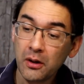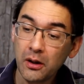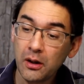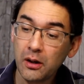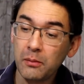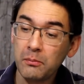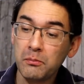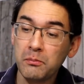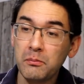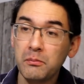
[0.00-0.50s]

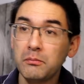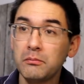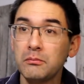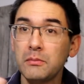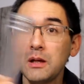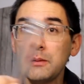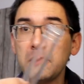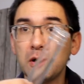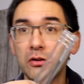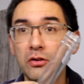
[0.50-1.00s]
um,
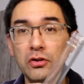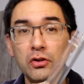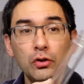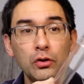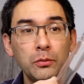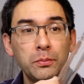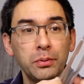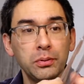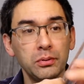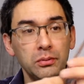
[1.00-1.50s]
maybe a
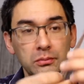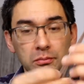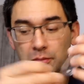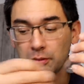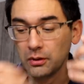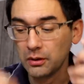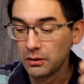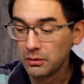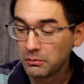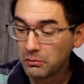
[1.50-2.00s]
tube,
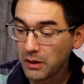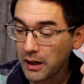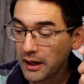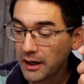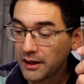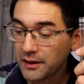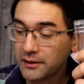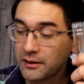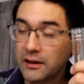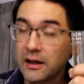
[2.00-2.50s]
um,
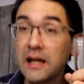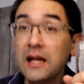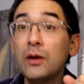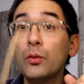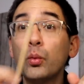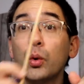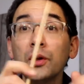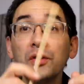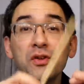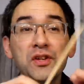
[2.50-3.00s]
and uh, a
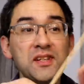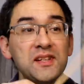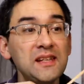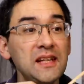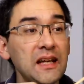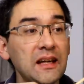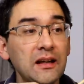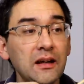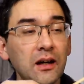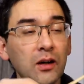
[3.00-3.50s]
wooden stick.